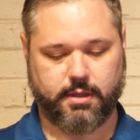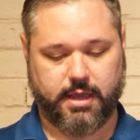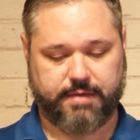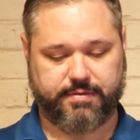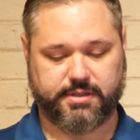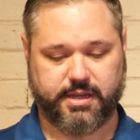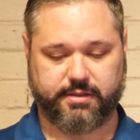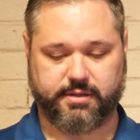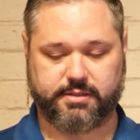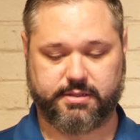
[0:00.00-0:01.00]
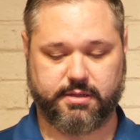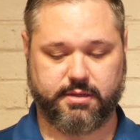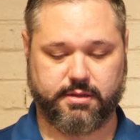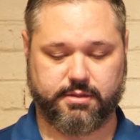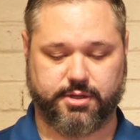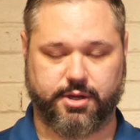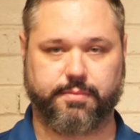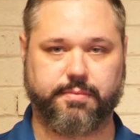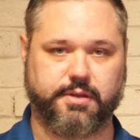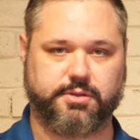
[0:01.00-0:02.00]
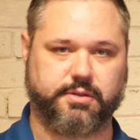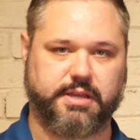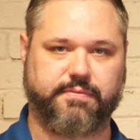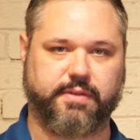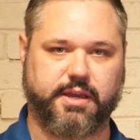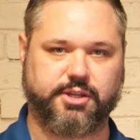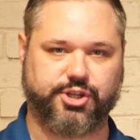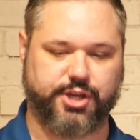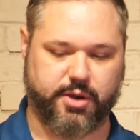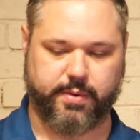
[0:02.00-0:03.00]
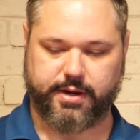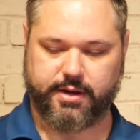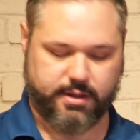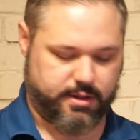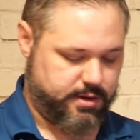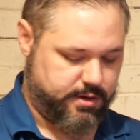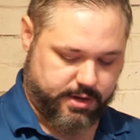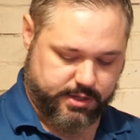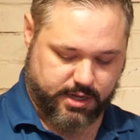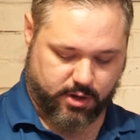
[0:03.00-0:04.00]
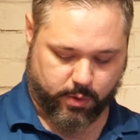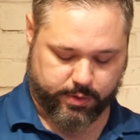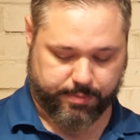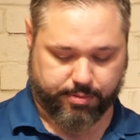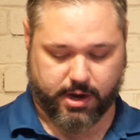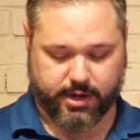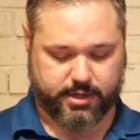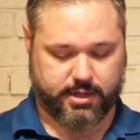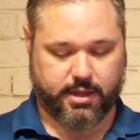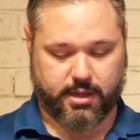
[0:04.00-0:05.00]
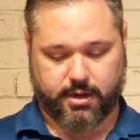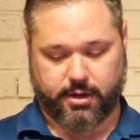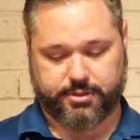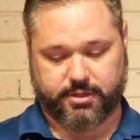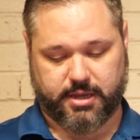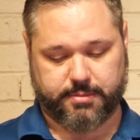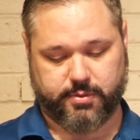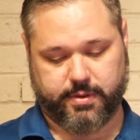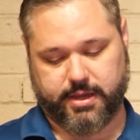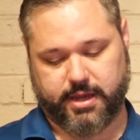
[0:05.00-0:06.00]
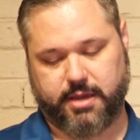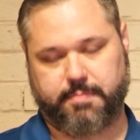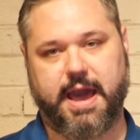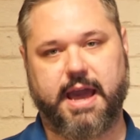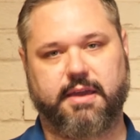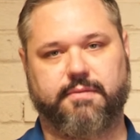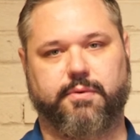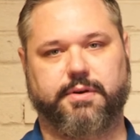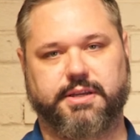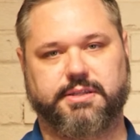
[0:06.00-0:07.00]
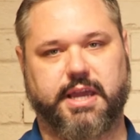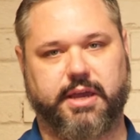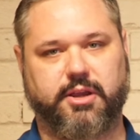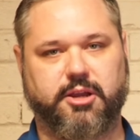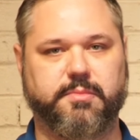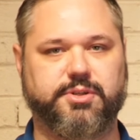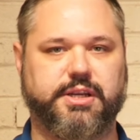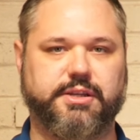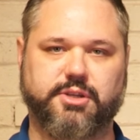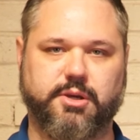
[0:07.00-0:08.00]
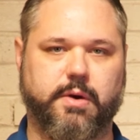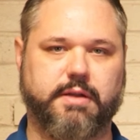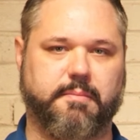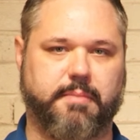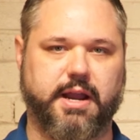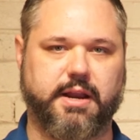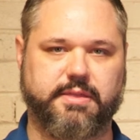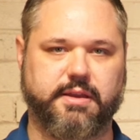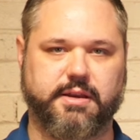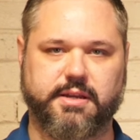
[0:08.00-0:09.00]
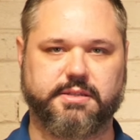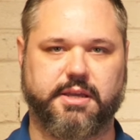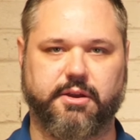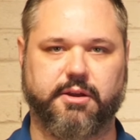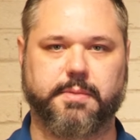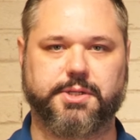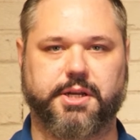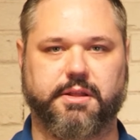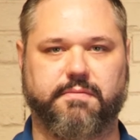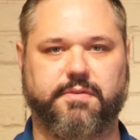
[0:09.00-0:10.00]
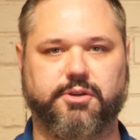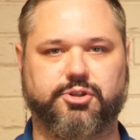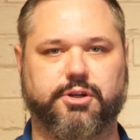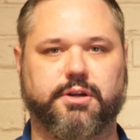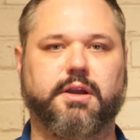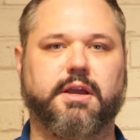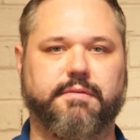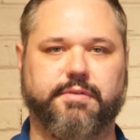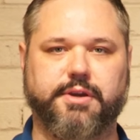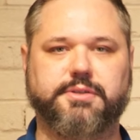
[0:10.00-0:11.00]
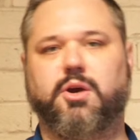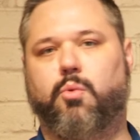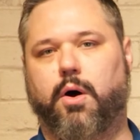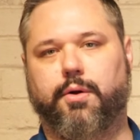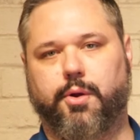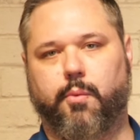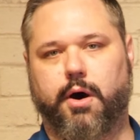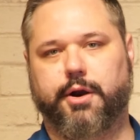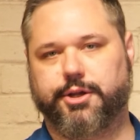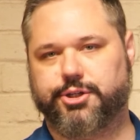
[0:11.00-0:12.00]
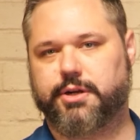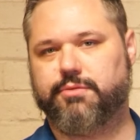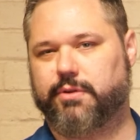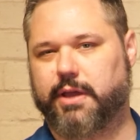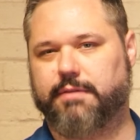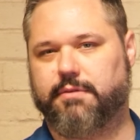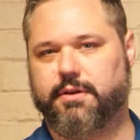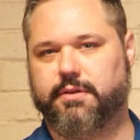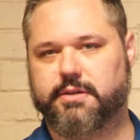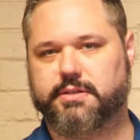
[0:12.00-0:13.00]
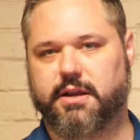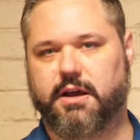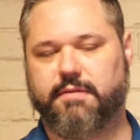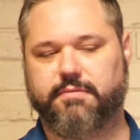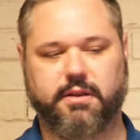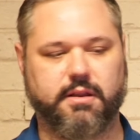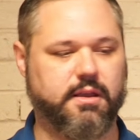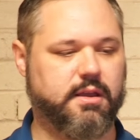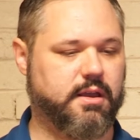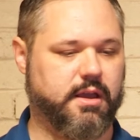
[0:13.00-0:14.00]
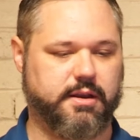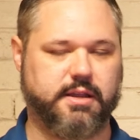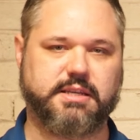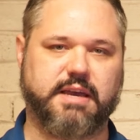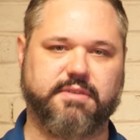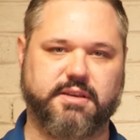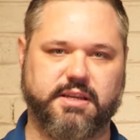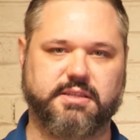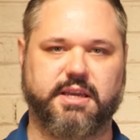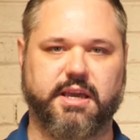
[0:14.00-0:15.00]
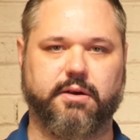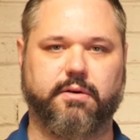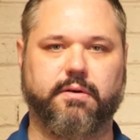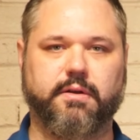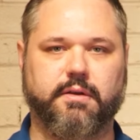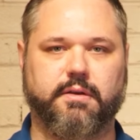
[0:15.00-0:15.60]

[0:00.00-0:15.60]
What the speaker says: heavy stainless, so this will definitely get you going. Nice high quality product. It also comes with a packet for descaling your machine, so you won't have to buy anything to descale your machine in the future. If you're using quality water, you shouldn't really have to do this that often. It does have the descale